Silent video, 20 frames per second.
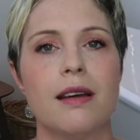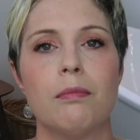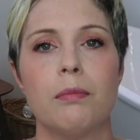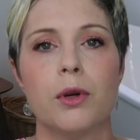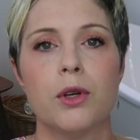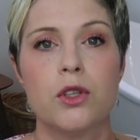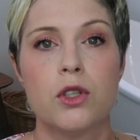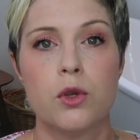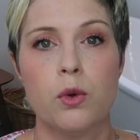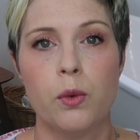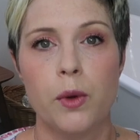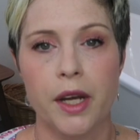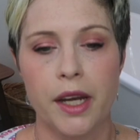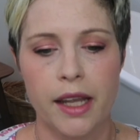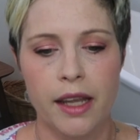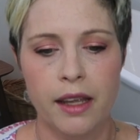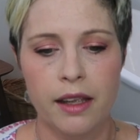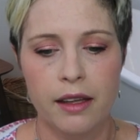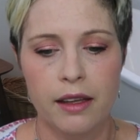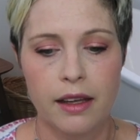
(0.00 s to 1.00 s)
number
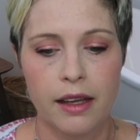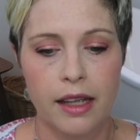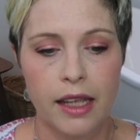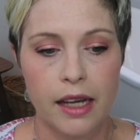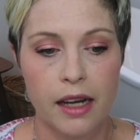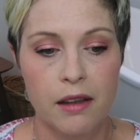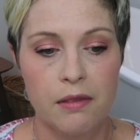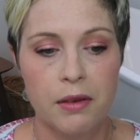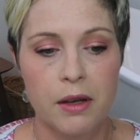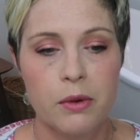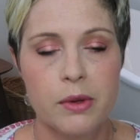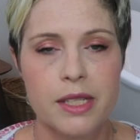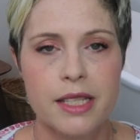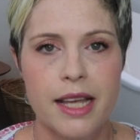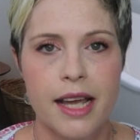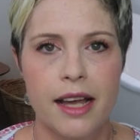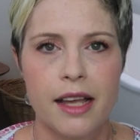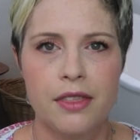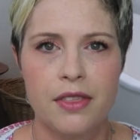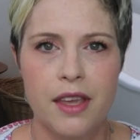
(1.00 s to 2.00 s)
20, and I've always
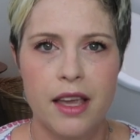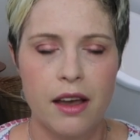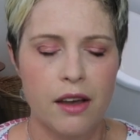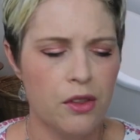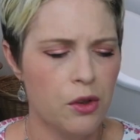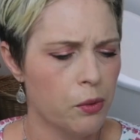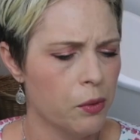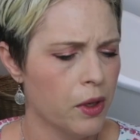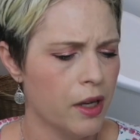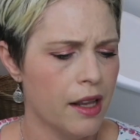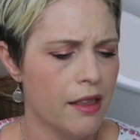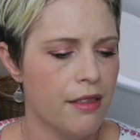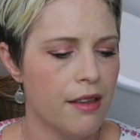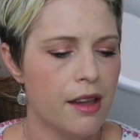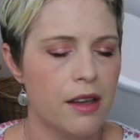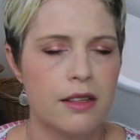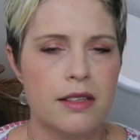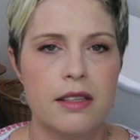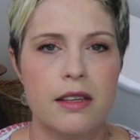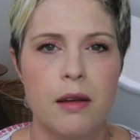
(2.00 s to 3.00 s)
had the other one. I
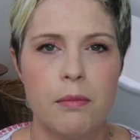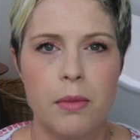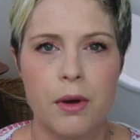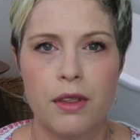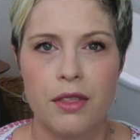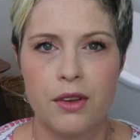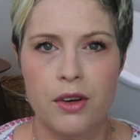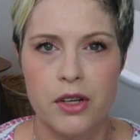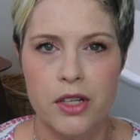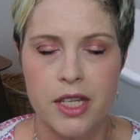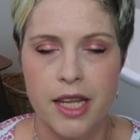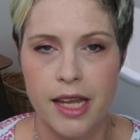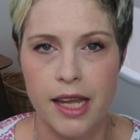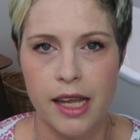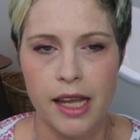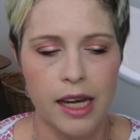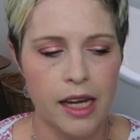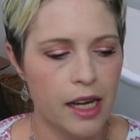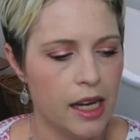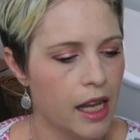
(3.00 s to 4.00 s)
think it's number
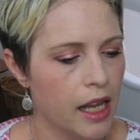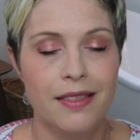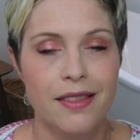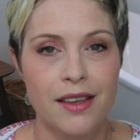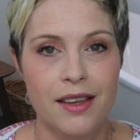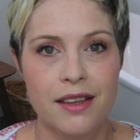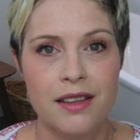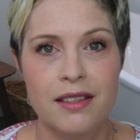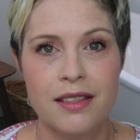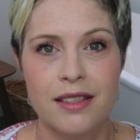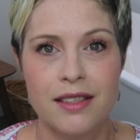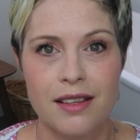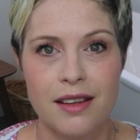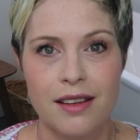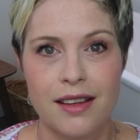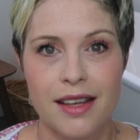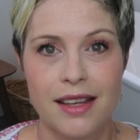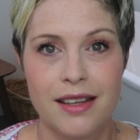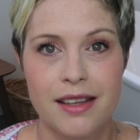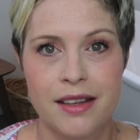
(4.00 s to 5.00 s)
13. This
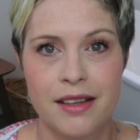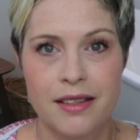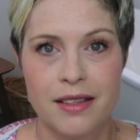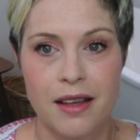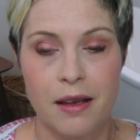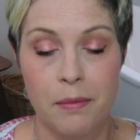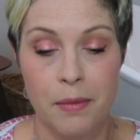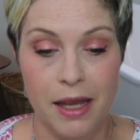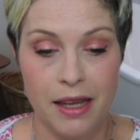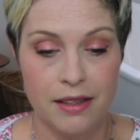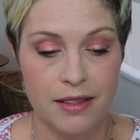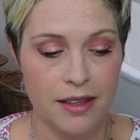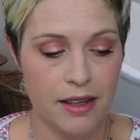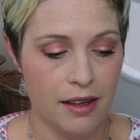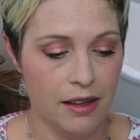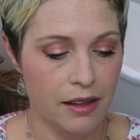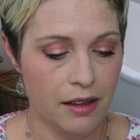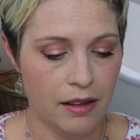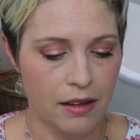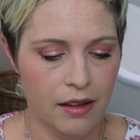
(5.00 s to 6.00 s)
is
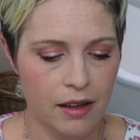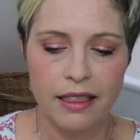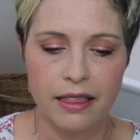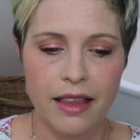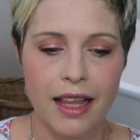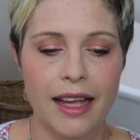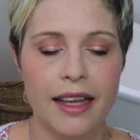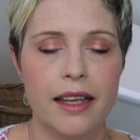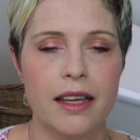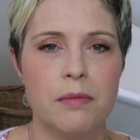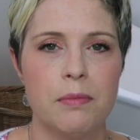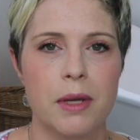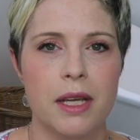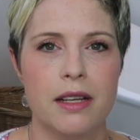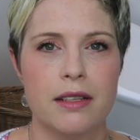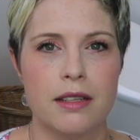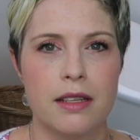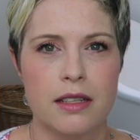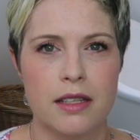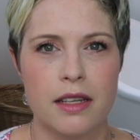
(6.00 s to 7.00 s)
amazing. I like it
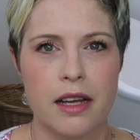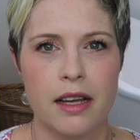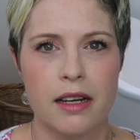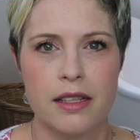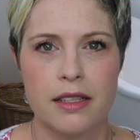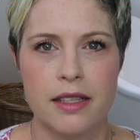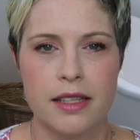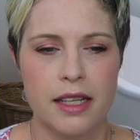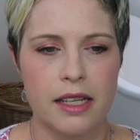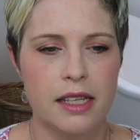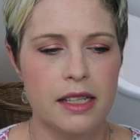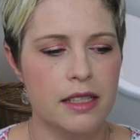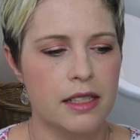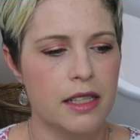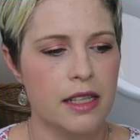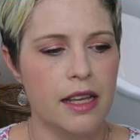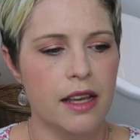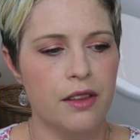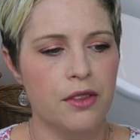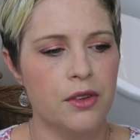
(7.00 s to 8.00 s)
because it's not as sticky
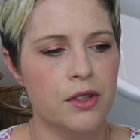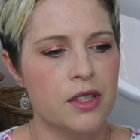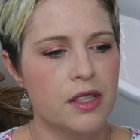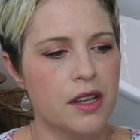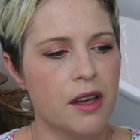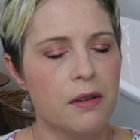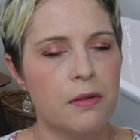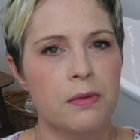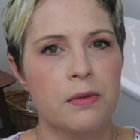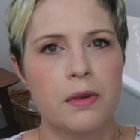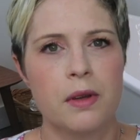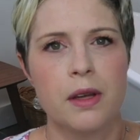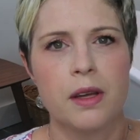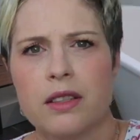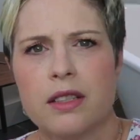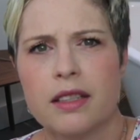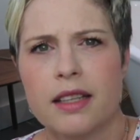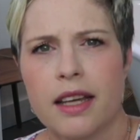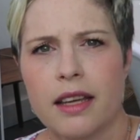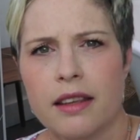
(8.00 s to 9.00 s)
as the other stuff.
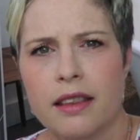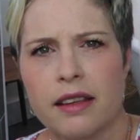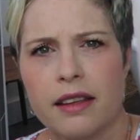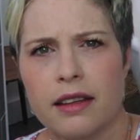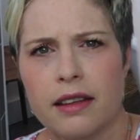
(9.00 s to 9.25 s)
Looks like